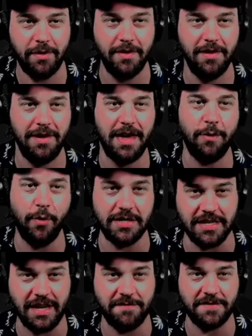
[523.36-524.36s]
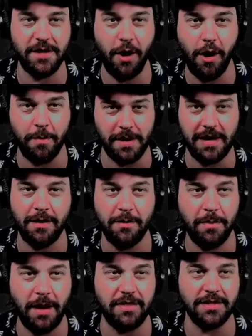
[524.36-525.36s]
And what did FDR mean
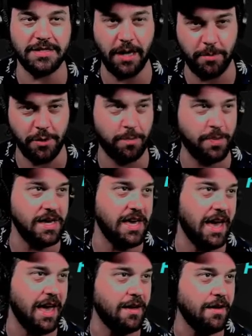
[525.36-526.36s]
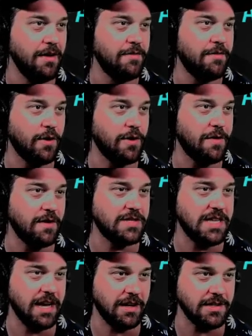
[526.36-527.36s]
by the WPA? 45
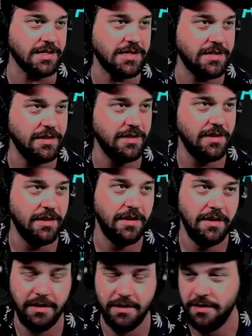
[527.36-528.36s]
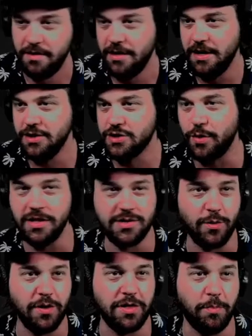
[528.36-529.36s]
seconds. Each one's
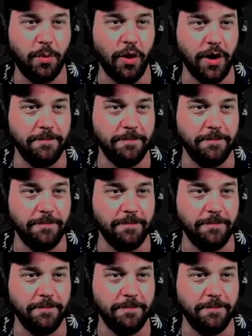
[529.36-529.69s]
worth a point.